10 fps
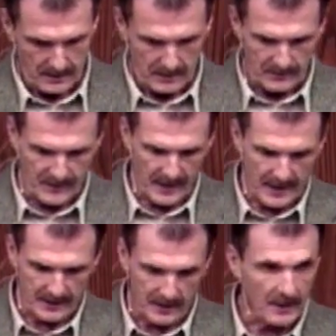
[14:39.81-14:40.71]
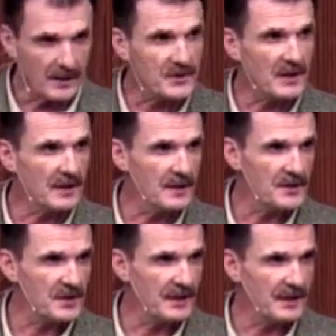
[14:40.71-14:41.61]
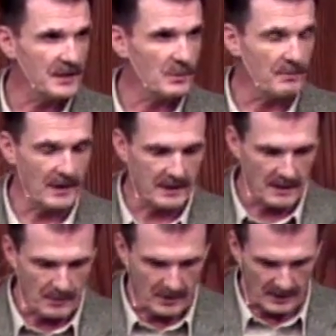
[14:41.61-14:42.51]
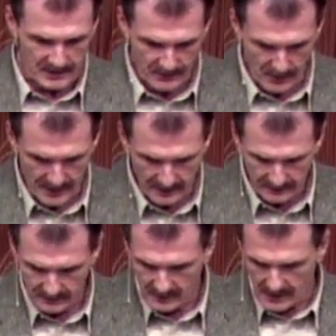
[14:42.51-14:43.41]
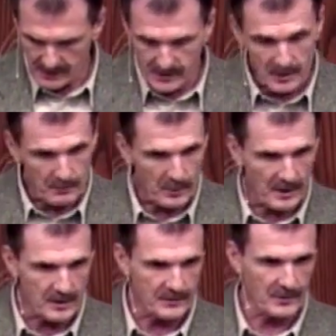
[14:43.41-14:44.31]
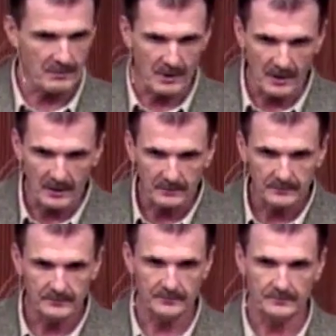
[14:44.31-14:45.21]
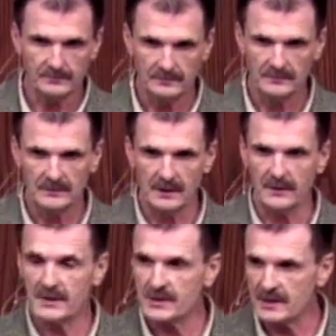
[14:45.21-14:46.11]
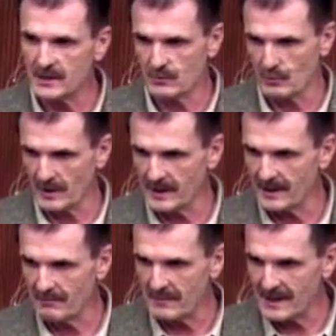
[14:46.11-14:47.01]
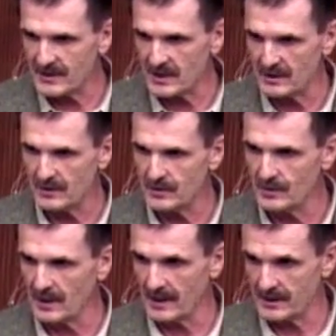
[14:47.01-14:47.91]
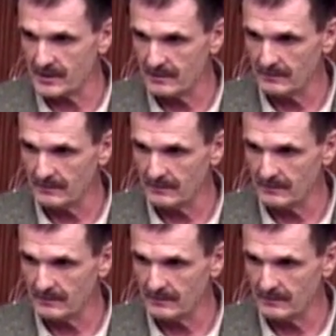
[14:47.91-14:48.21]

In fact, I'll say this, and then I just want to play a couple clips for you. I need your prayers for tomorrow. Now, this is really amazing, you guys.